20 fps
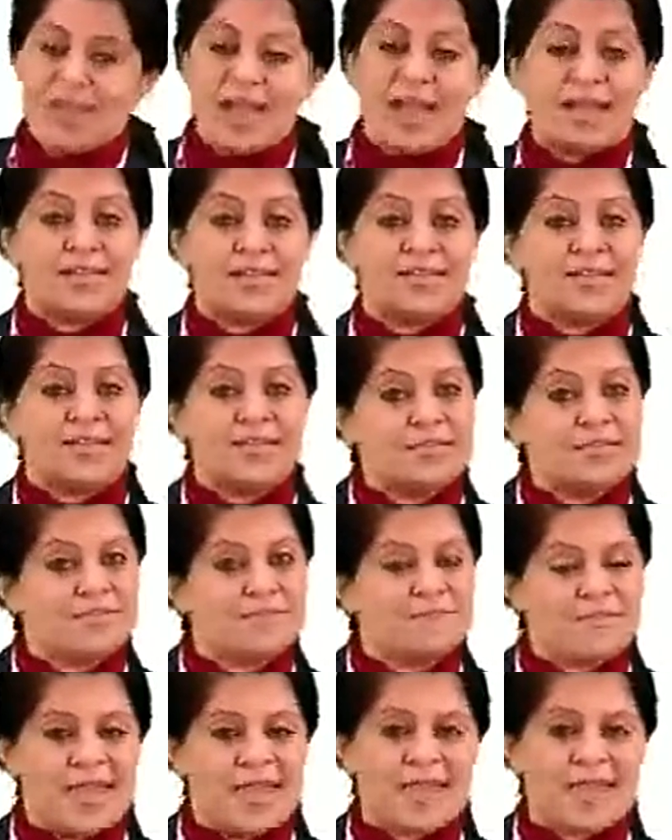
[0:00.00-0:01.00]
and
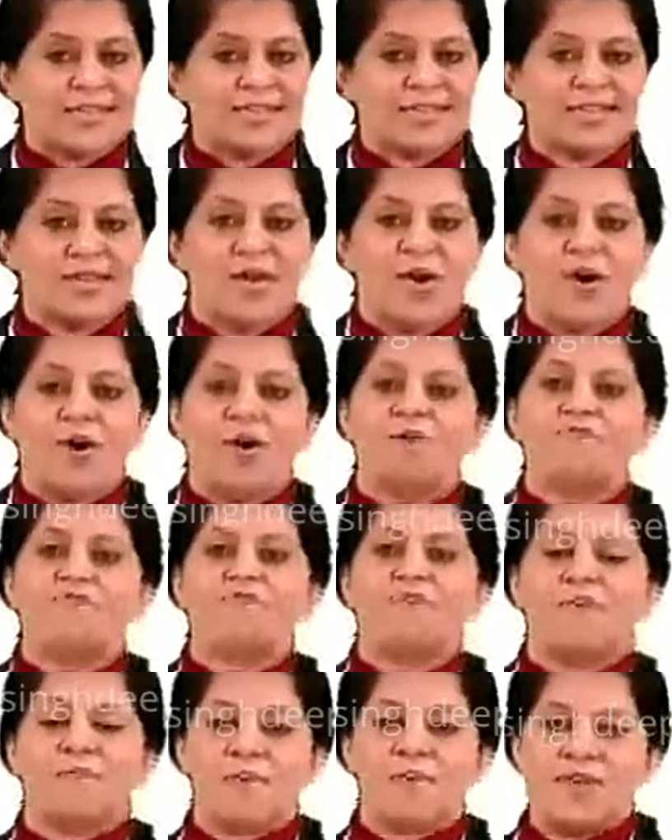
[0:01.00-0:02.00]
this phase of
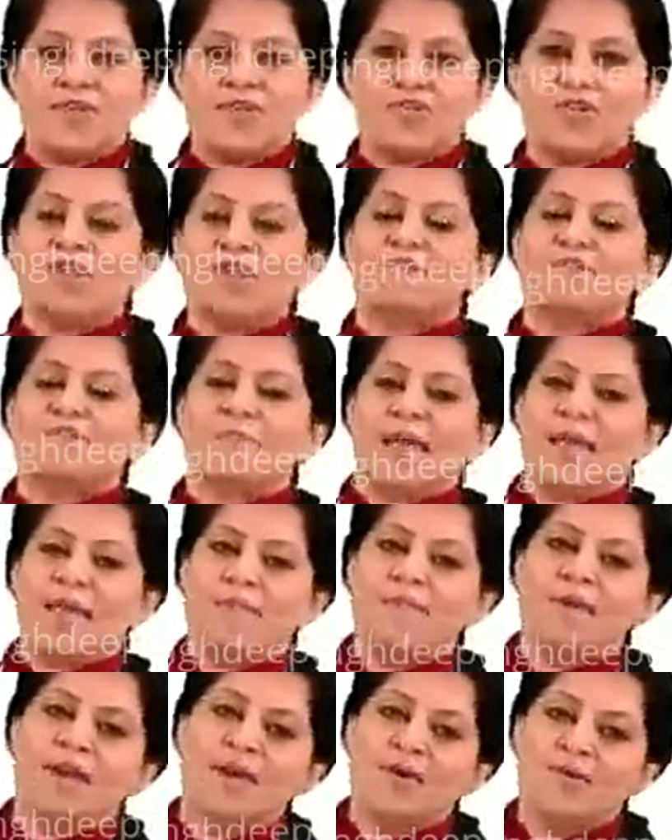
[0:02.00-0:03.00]
formation of
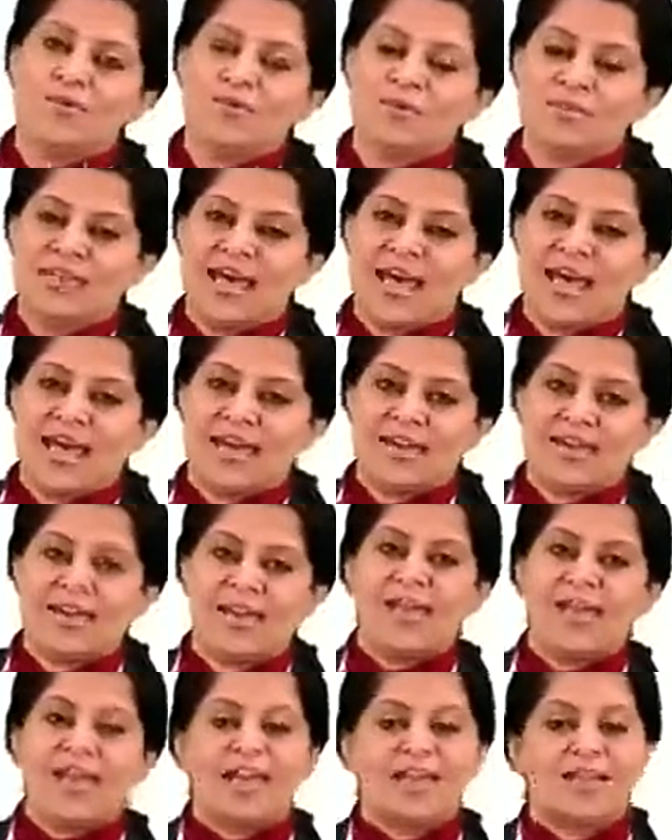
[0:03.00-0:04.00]
primary
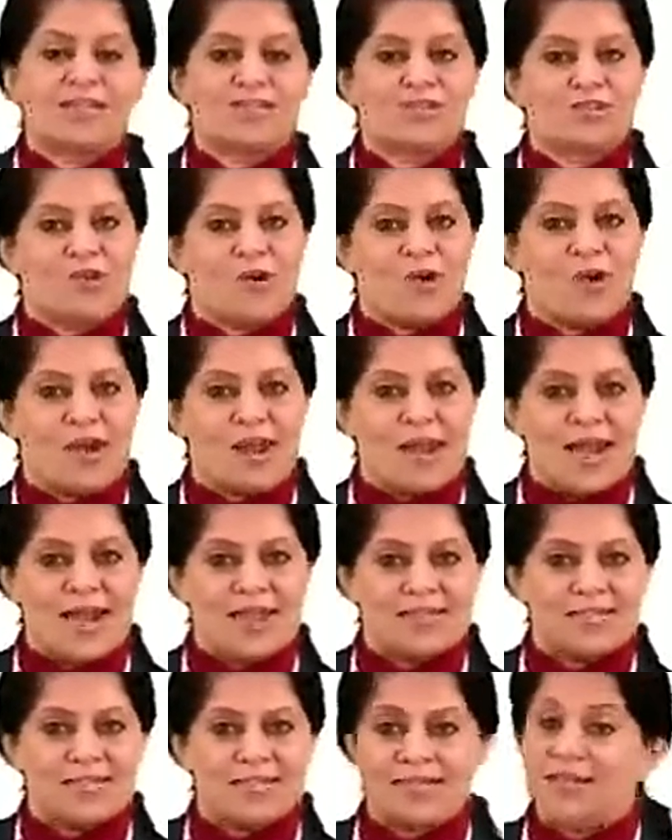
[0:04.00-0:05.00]
oocyte is called
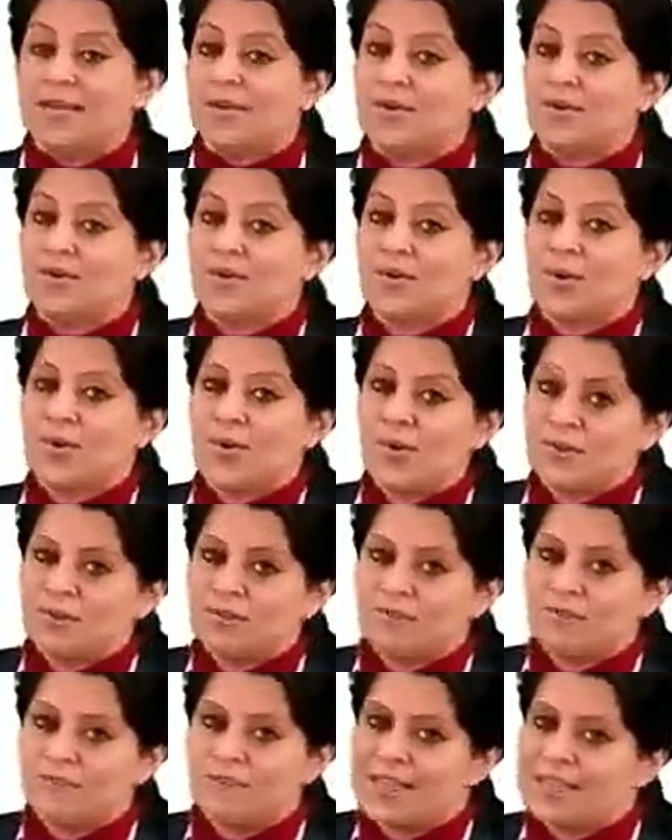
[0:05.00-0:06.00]
as the
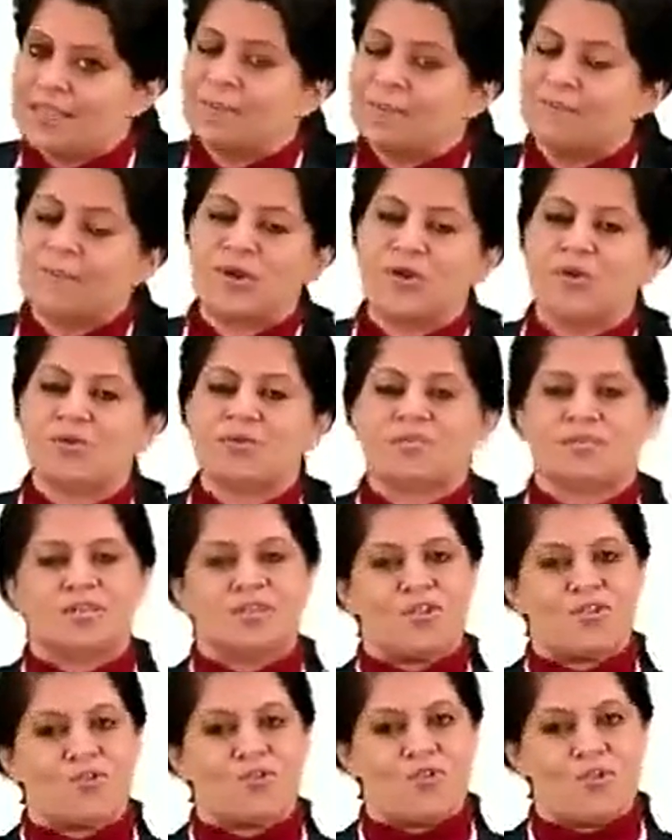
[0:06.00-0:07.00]
growth phase because it
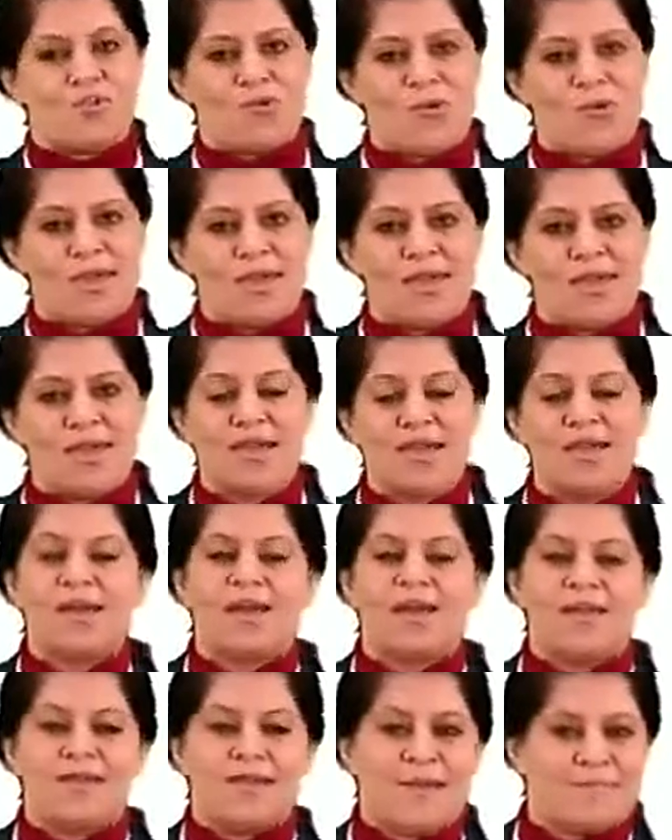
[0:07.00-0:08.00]
is showing
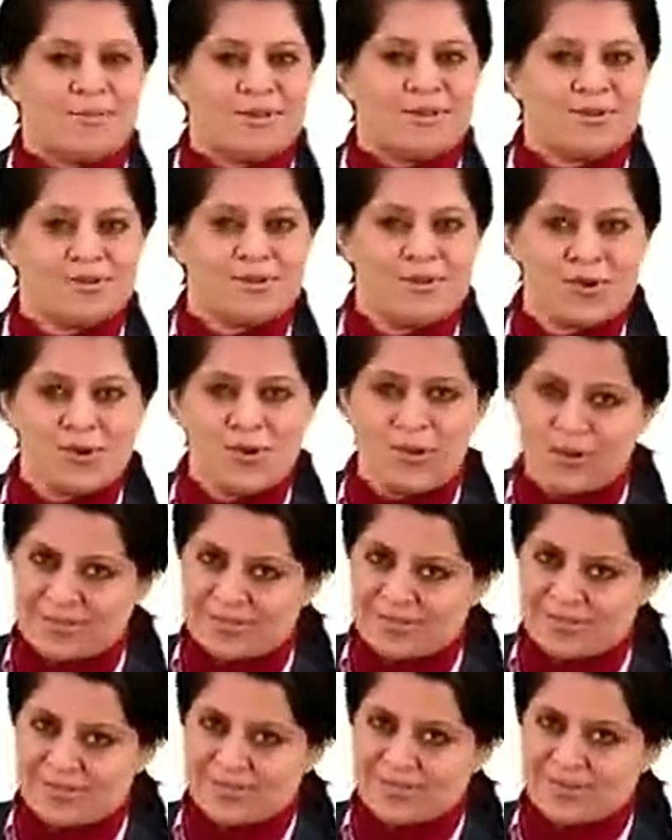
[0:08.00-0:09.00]
rapid
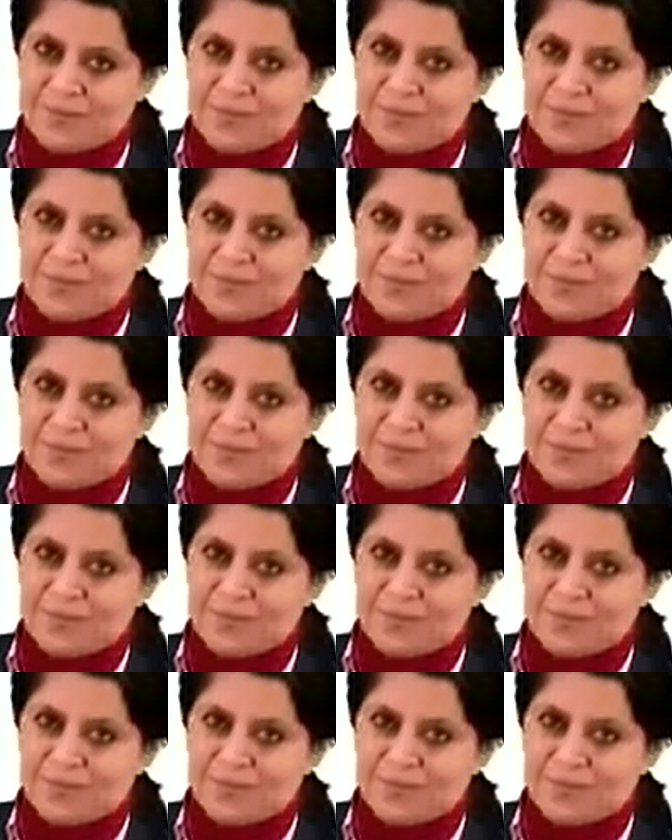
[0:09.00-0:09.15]
growth.